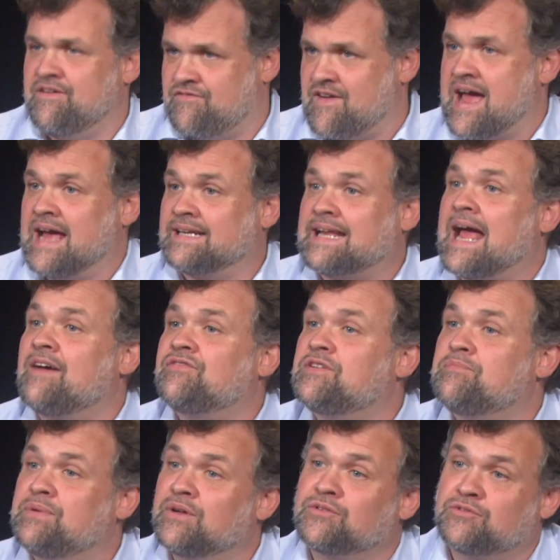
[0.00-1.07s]
fact, have
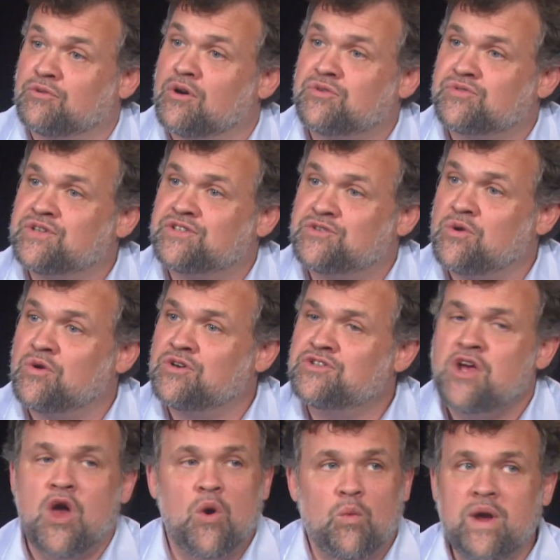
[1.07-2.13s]
to build grocery stores.
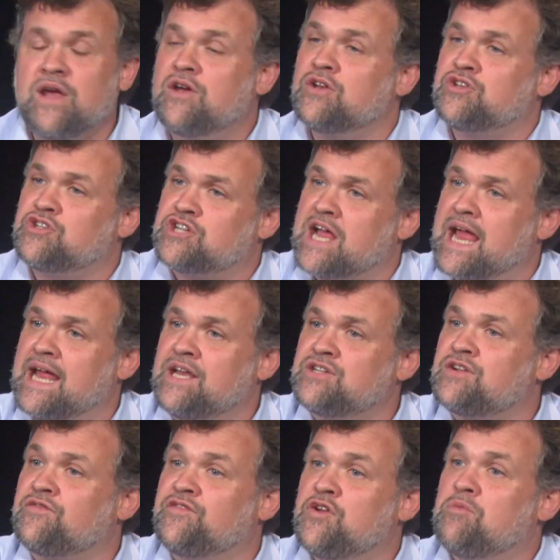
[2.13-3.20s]
We could change
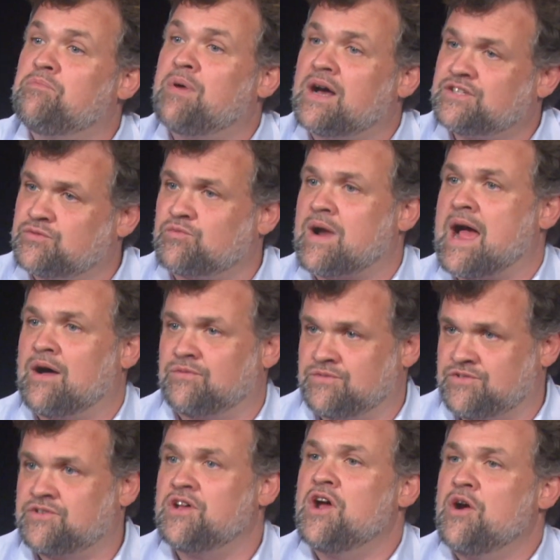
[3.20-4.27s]
a few bus
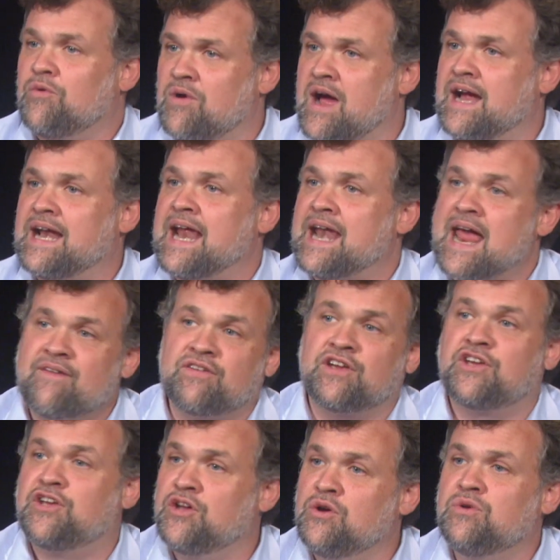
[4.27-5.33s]
routes, right, and have a
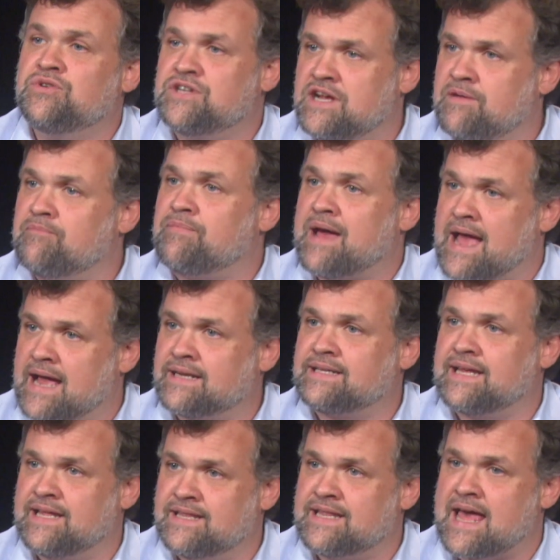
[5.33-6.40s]
huge impact
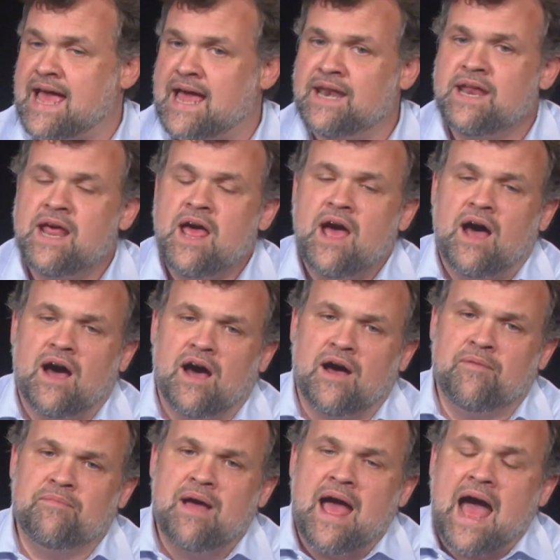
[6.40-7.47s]
in that.
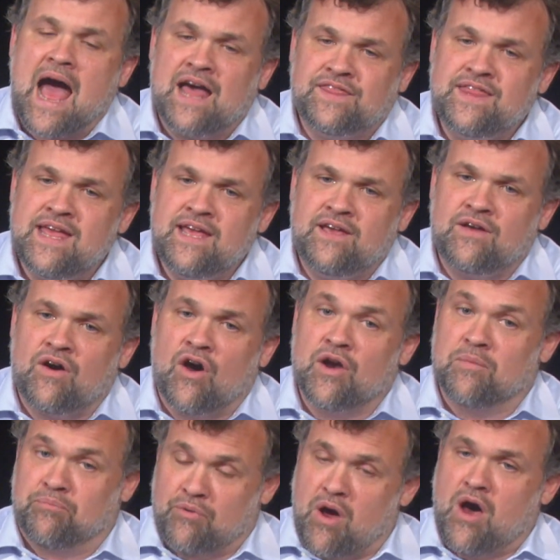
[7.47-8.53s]
I think on
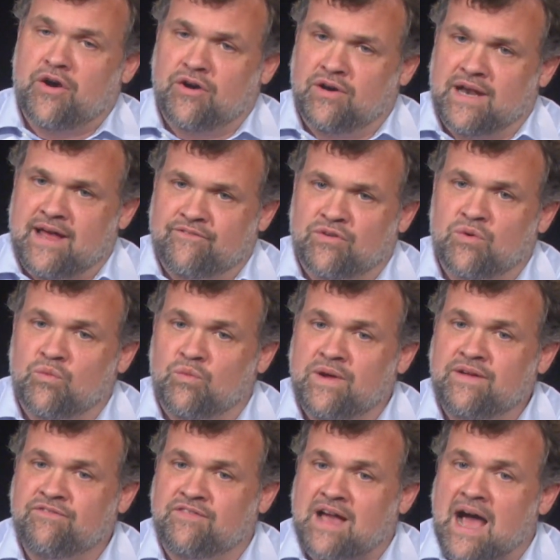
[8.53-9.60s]
a broader level,
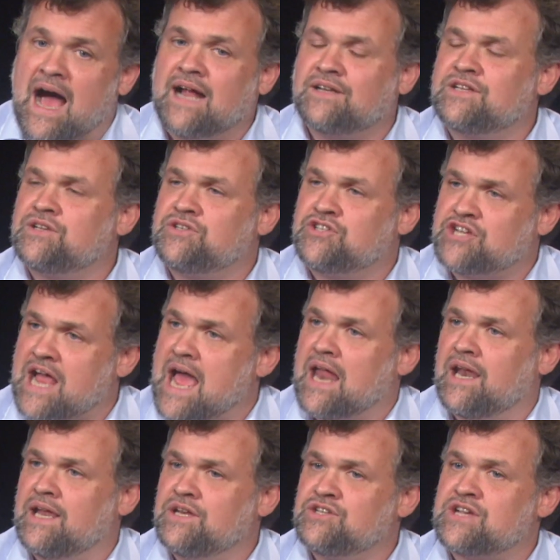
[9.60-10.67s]
we've got to
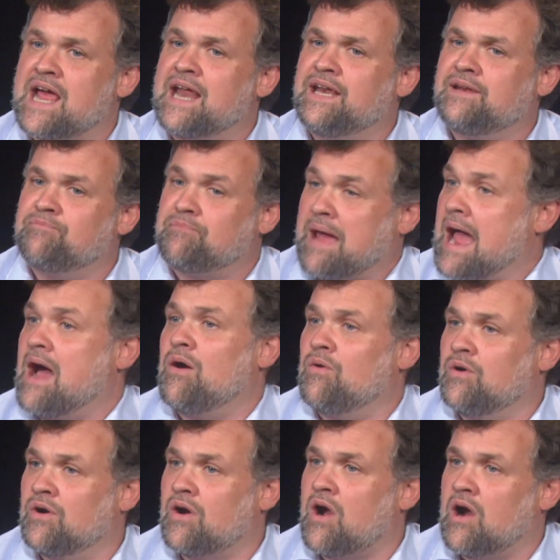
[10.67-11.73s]
challenge and
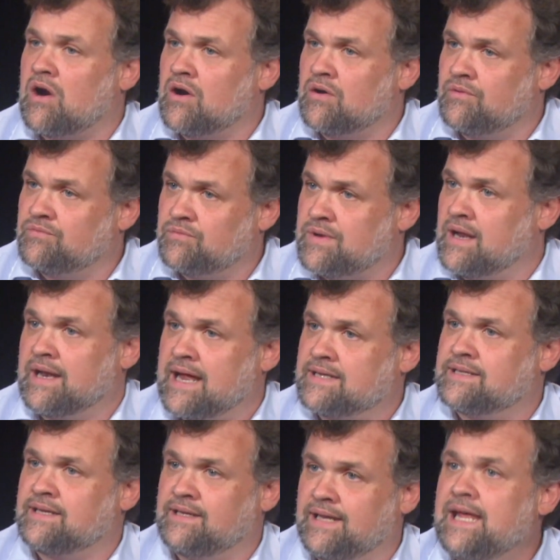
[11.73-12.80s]
empower our
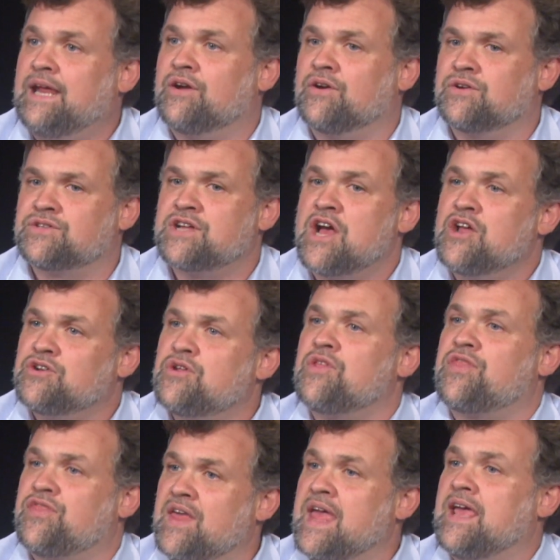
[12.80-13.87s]
elected leaders to
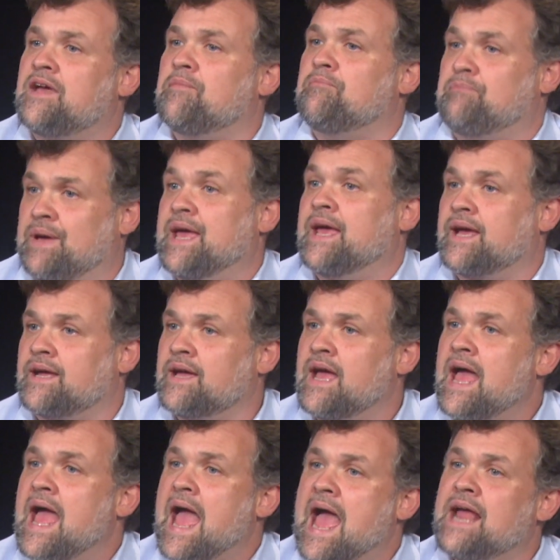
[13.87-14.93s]
think big
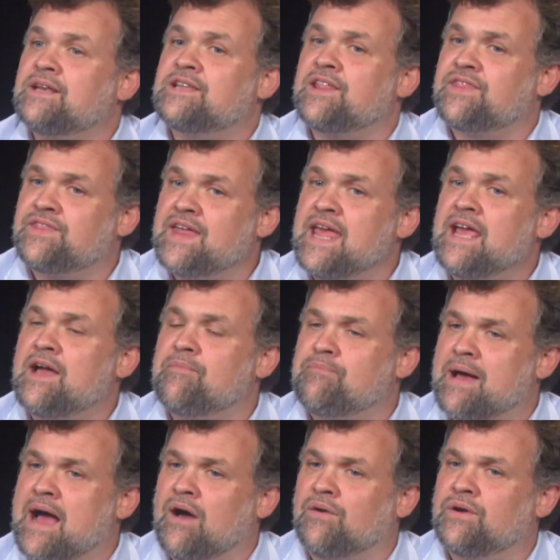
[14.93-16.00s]
and to think
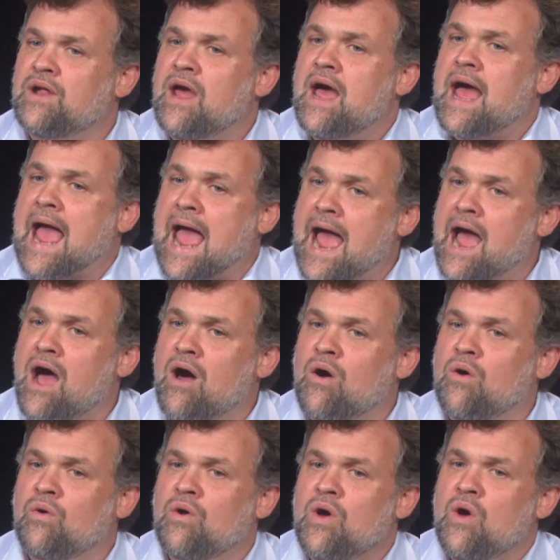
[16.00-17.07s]
about
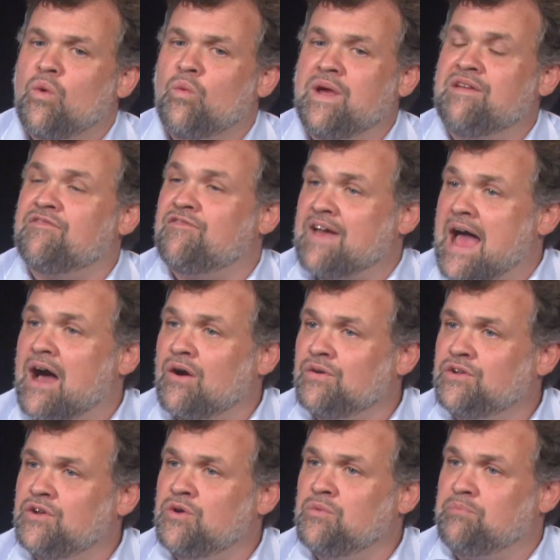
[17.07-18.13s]
how we
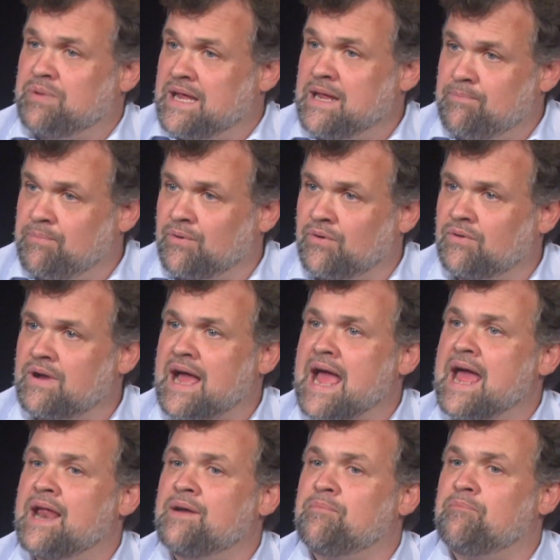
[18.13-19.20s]
value people
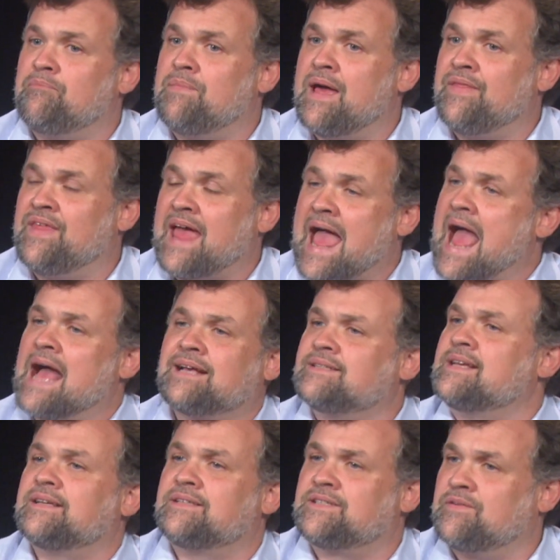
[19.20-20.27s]
and the
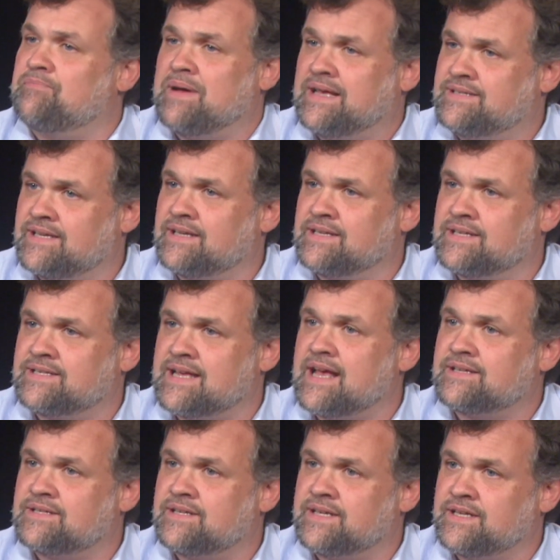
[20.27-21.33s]
access to basic
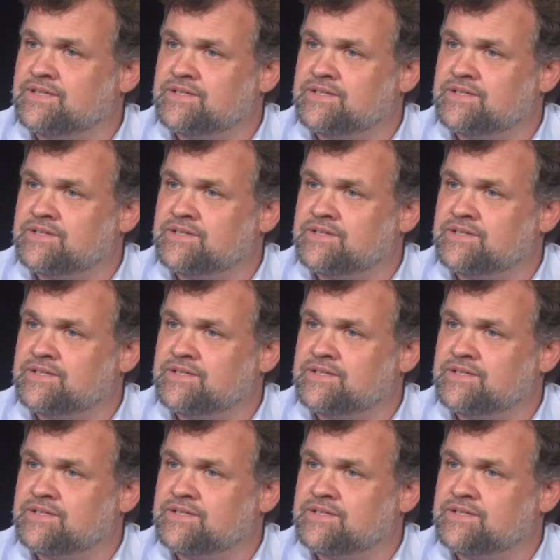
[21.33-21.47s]
necessities,